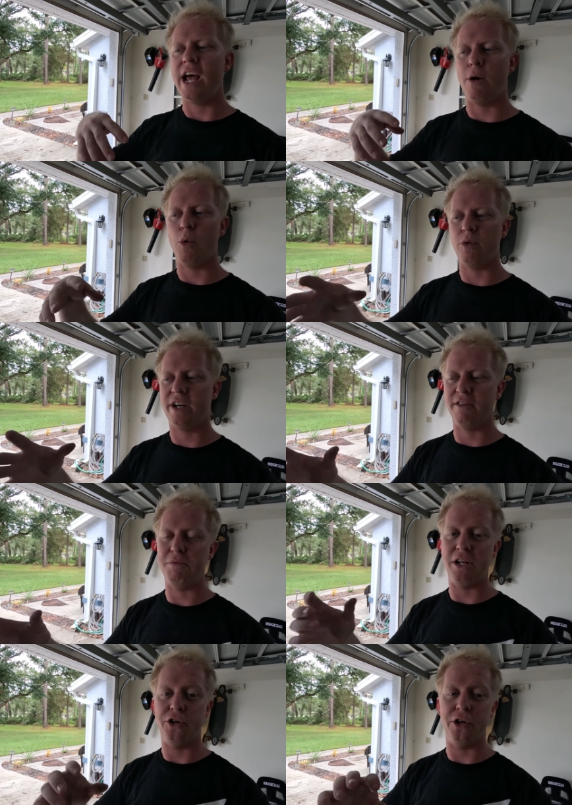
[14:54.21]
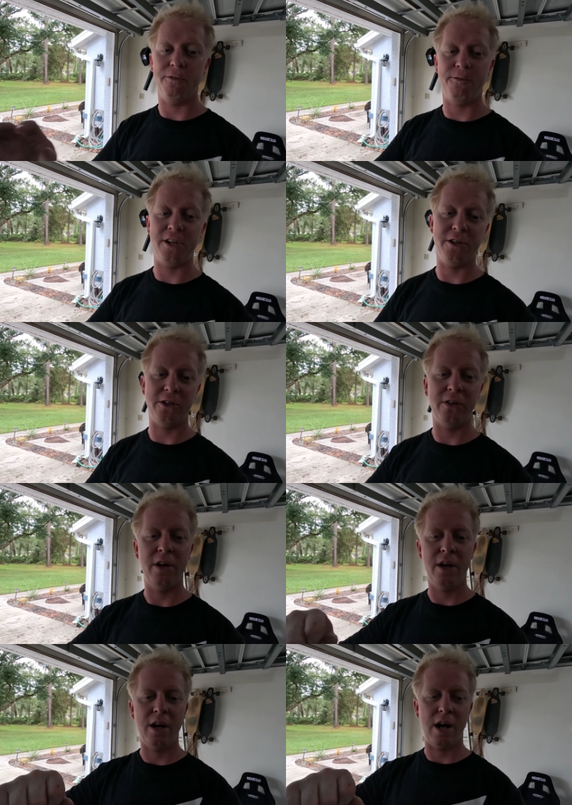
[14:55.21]
and won't give me a good feel
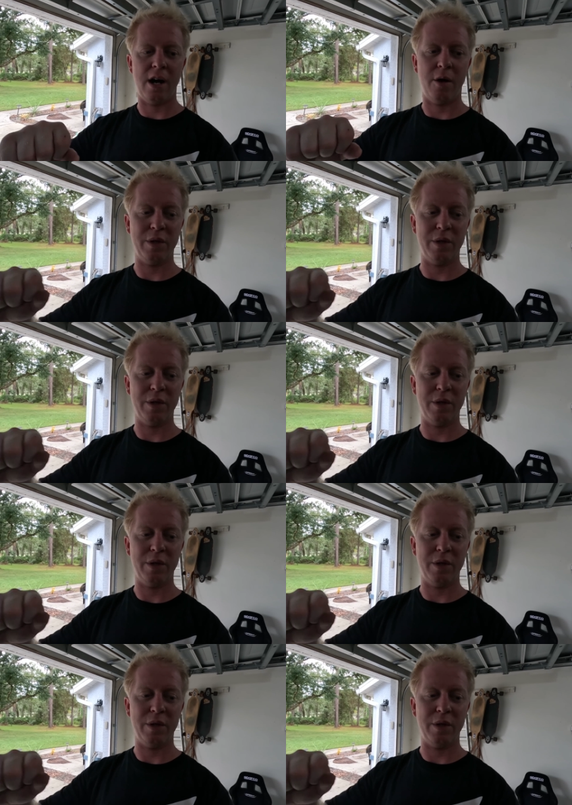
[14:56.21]
uh,